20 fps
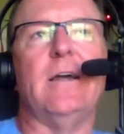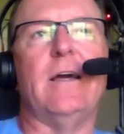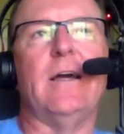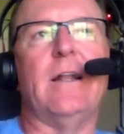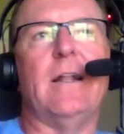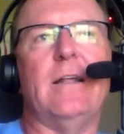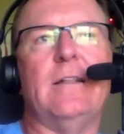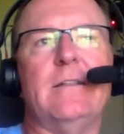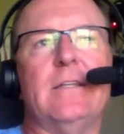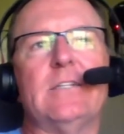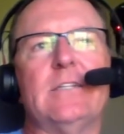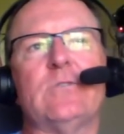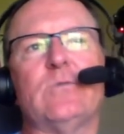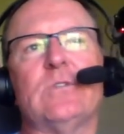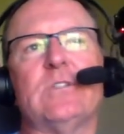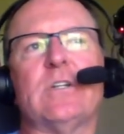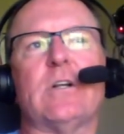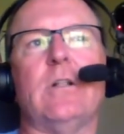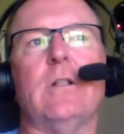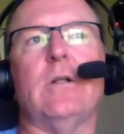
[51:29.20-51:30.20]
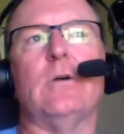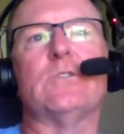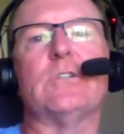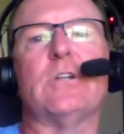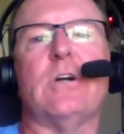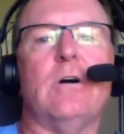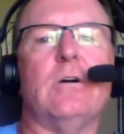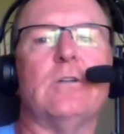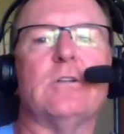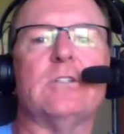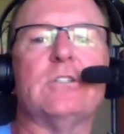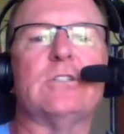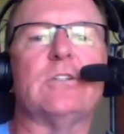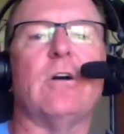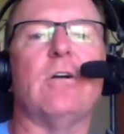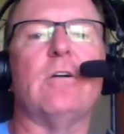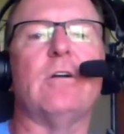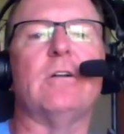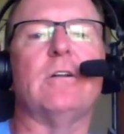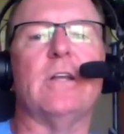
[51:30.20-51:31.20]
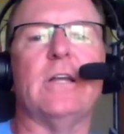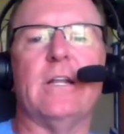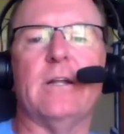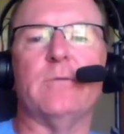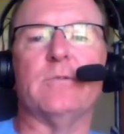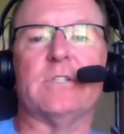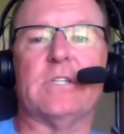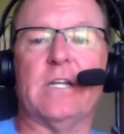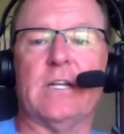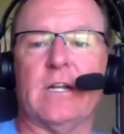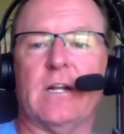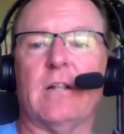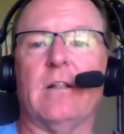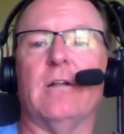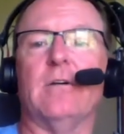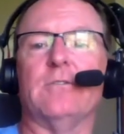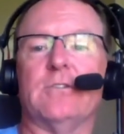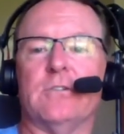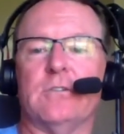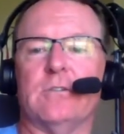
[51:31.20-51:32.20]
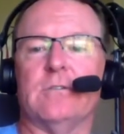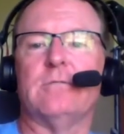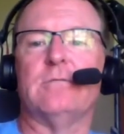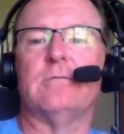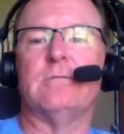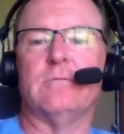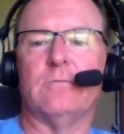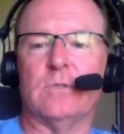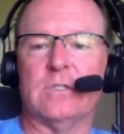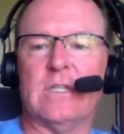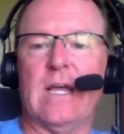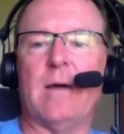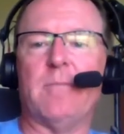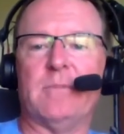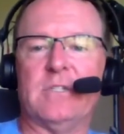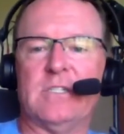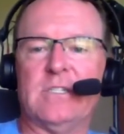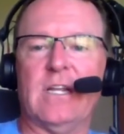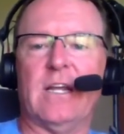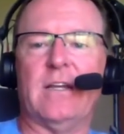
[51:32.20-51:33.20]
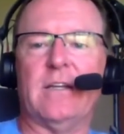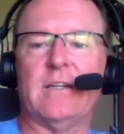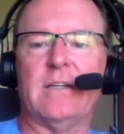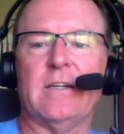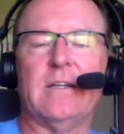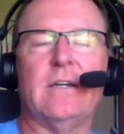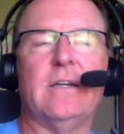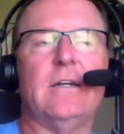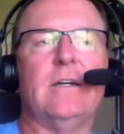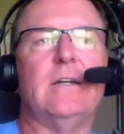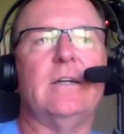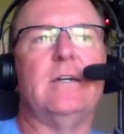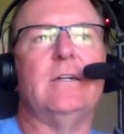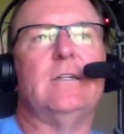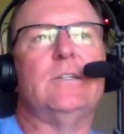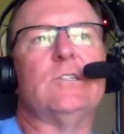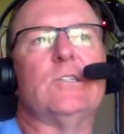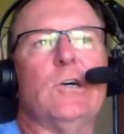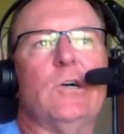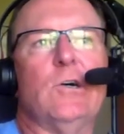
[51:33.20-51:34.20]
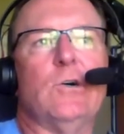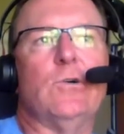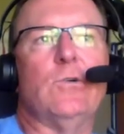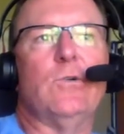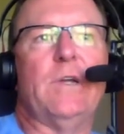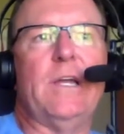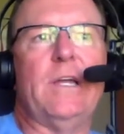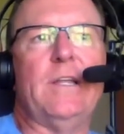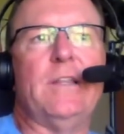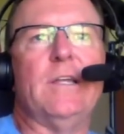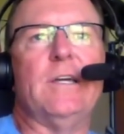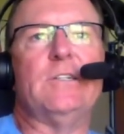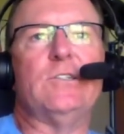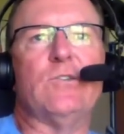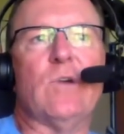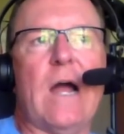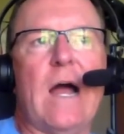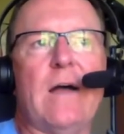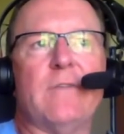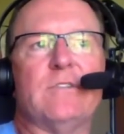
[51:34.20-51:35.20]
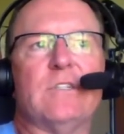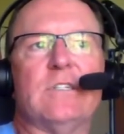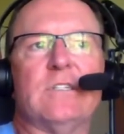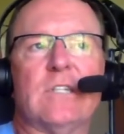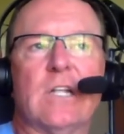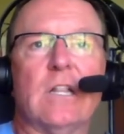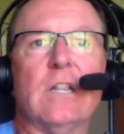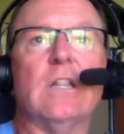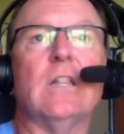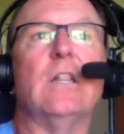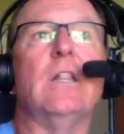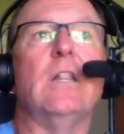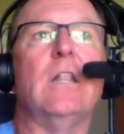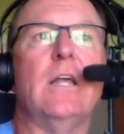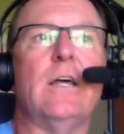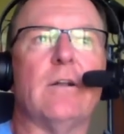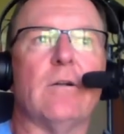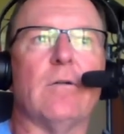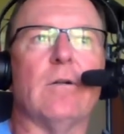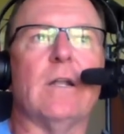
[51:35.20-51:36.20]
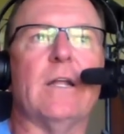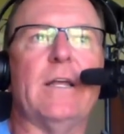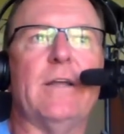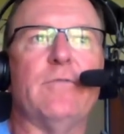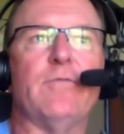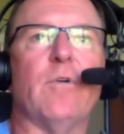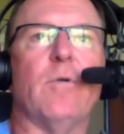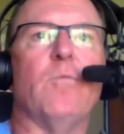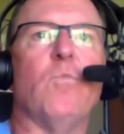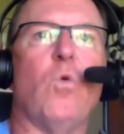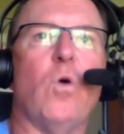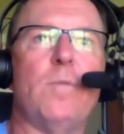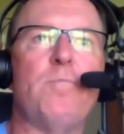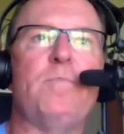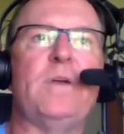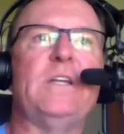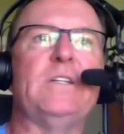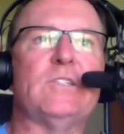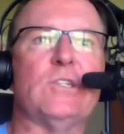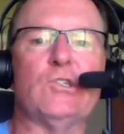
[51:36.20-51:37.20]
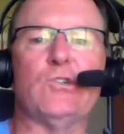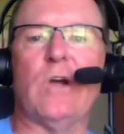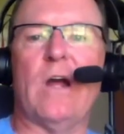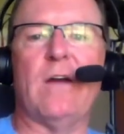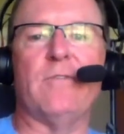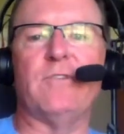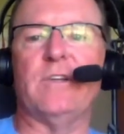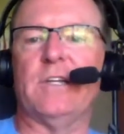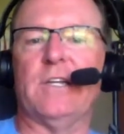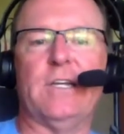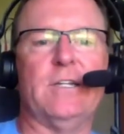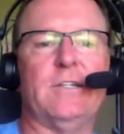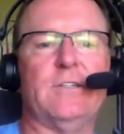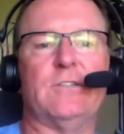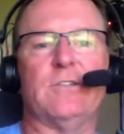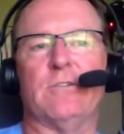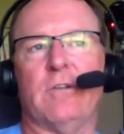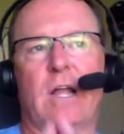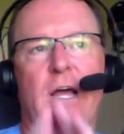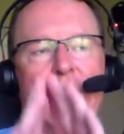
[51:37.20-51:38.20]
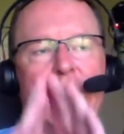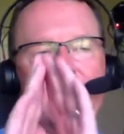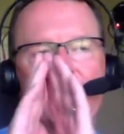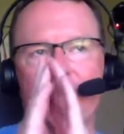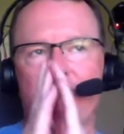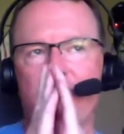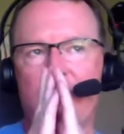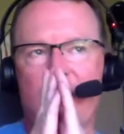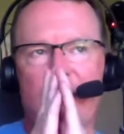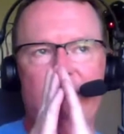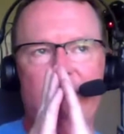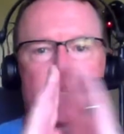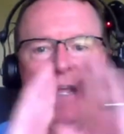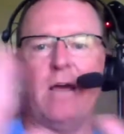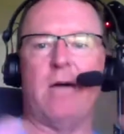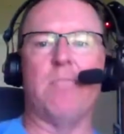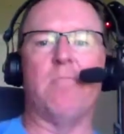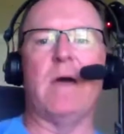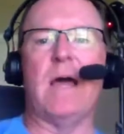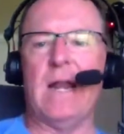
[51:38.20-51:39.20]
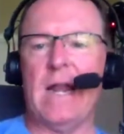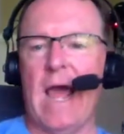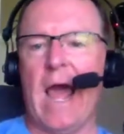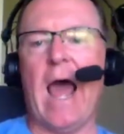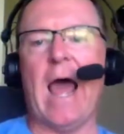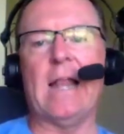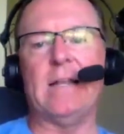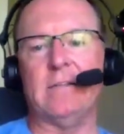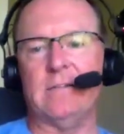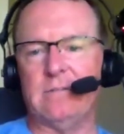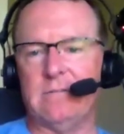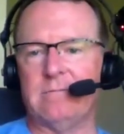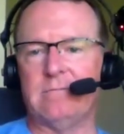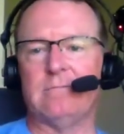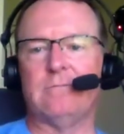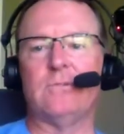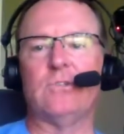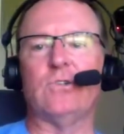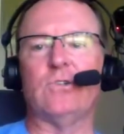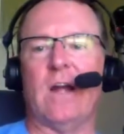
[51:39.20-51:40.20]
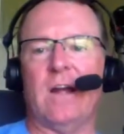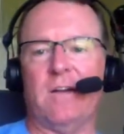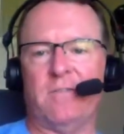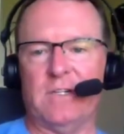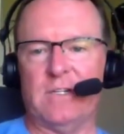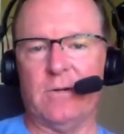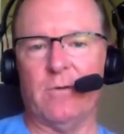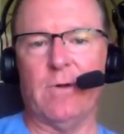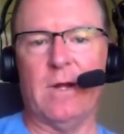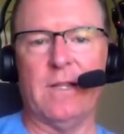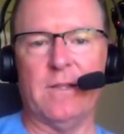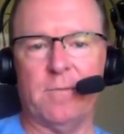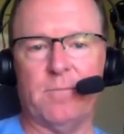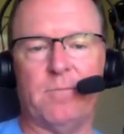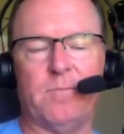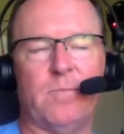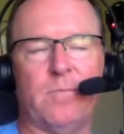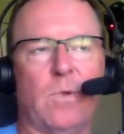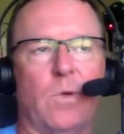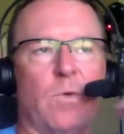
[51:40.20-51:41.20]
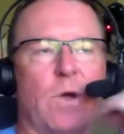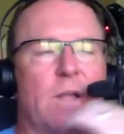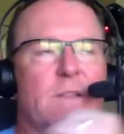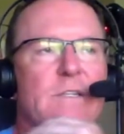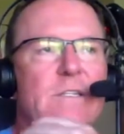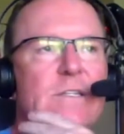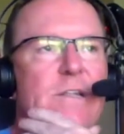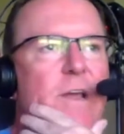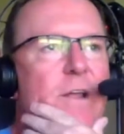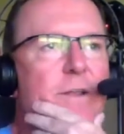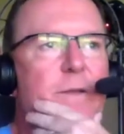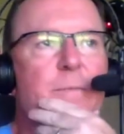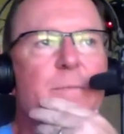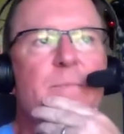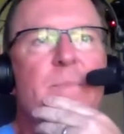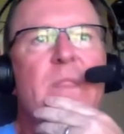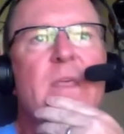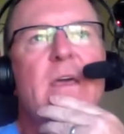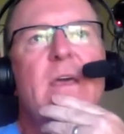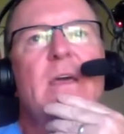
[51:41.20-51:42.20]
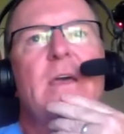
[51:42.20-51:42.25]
And this was a close call to start, and it was getting closer with that mistake. So he then drives us literally from one piece of traffic into like Midtown Manhattan traffic around the stadium.